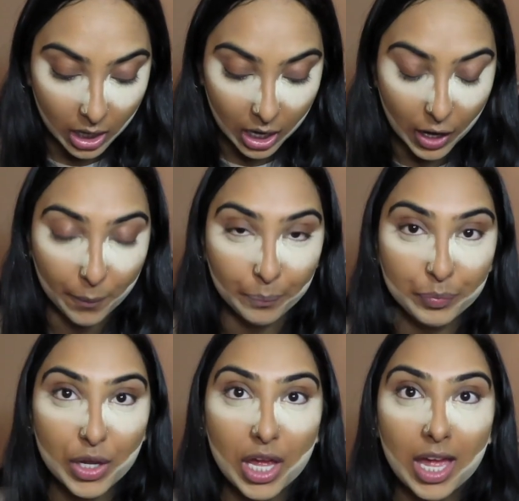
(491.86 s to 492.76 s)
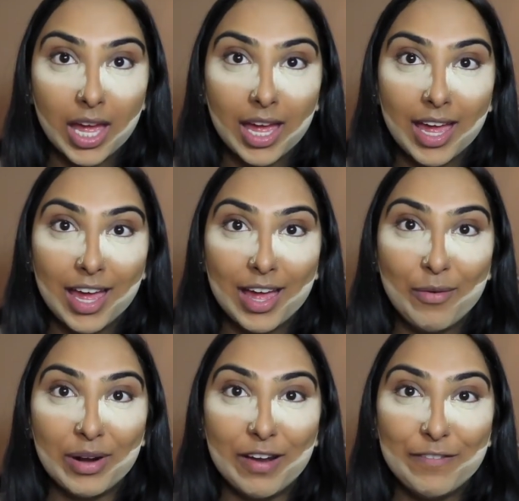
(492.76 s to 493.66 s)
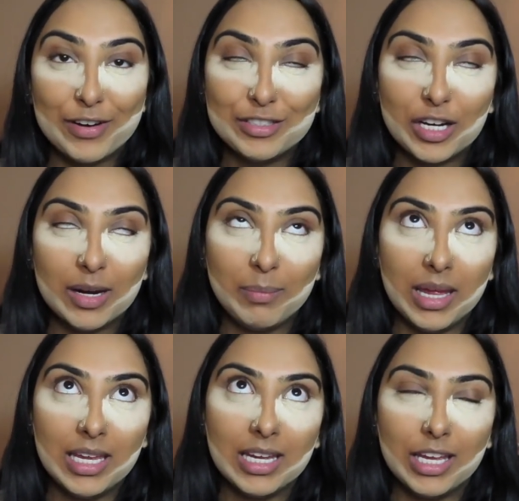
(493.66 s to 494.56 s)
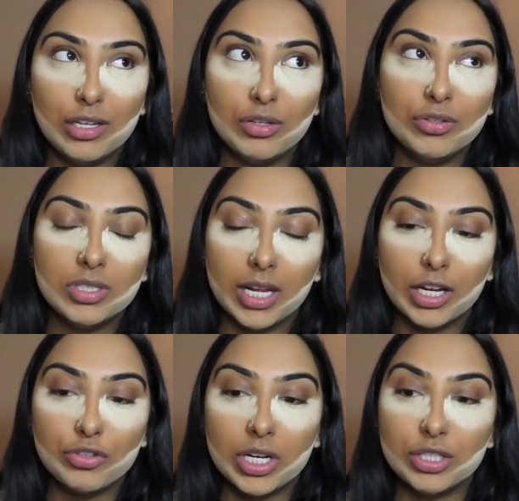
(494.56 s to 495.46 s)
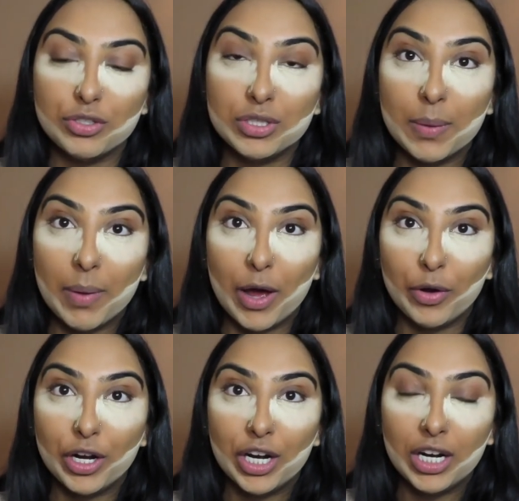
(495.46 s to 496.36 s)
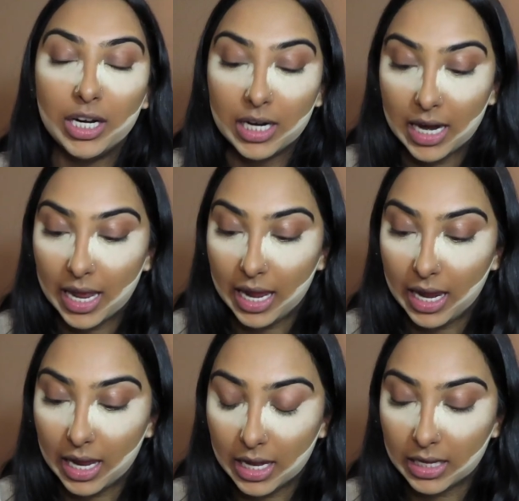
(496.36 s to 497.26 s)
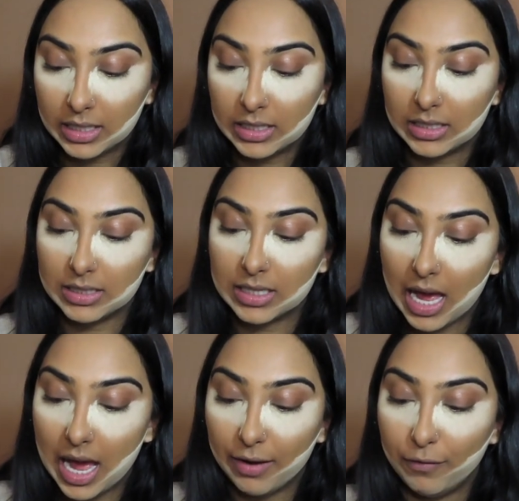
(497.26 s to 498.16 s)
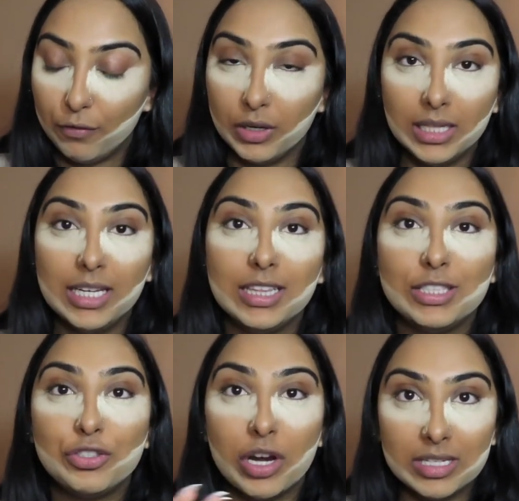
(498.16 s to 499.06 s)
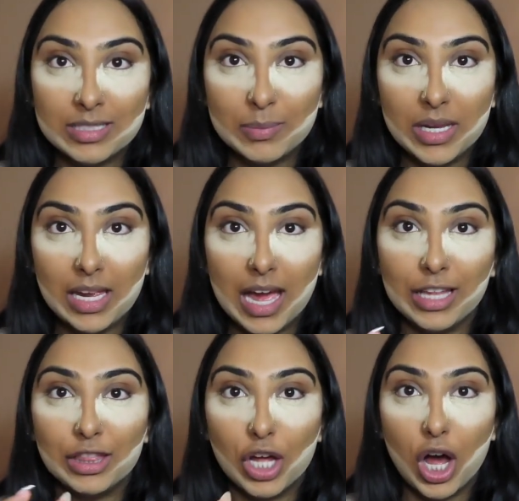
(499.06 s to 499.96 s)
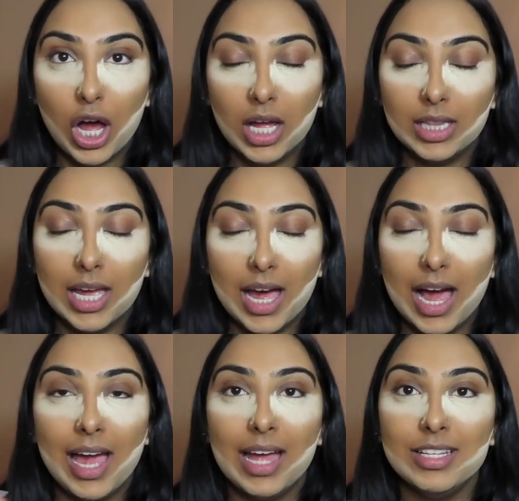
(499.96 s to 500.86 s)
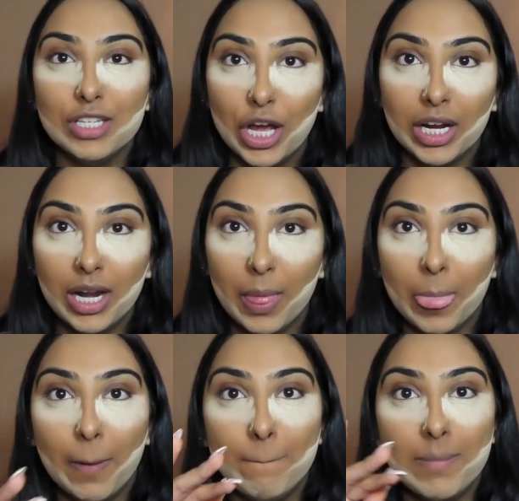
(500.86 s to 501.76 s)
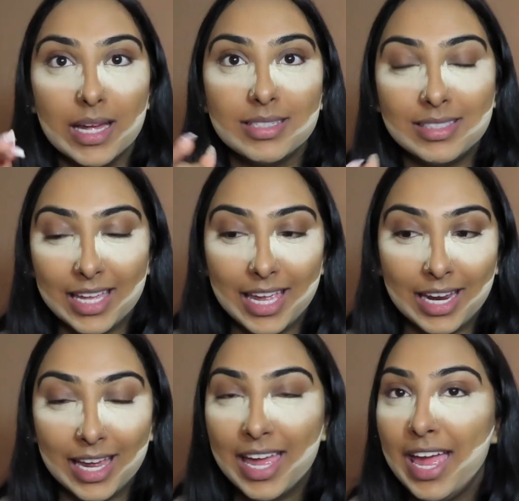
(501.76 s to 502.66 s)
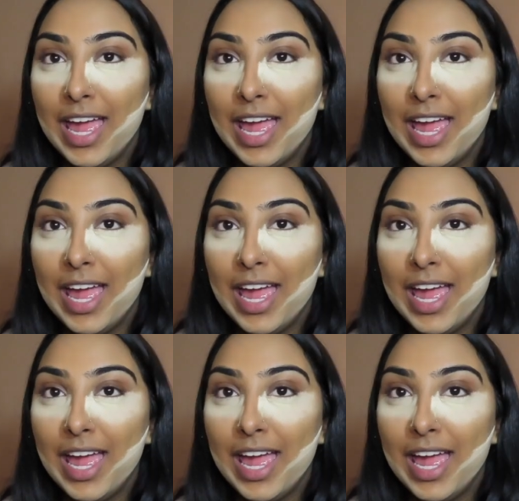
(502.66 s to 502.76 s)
um, when I first started baking, I used like a translucent powder and I really, trust me, I thought that I had done the best thing